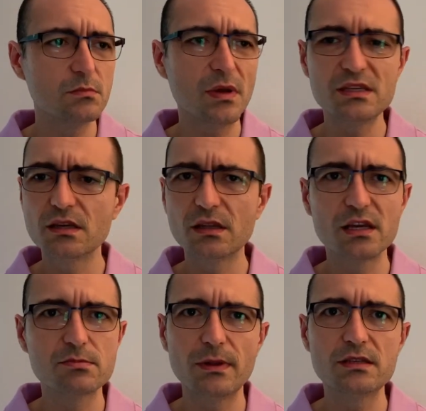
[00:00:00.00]
basically
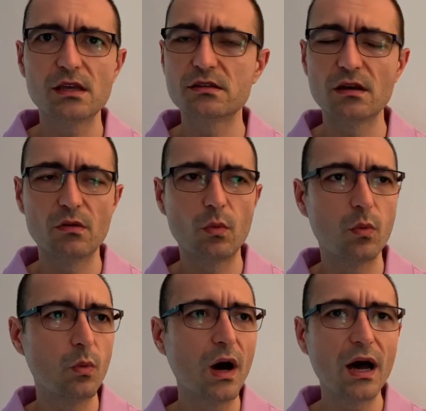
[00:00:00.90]
explains us
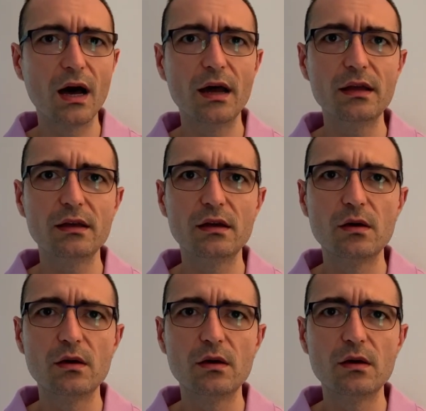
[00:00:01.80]
why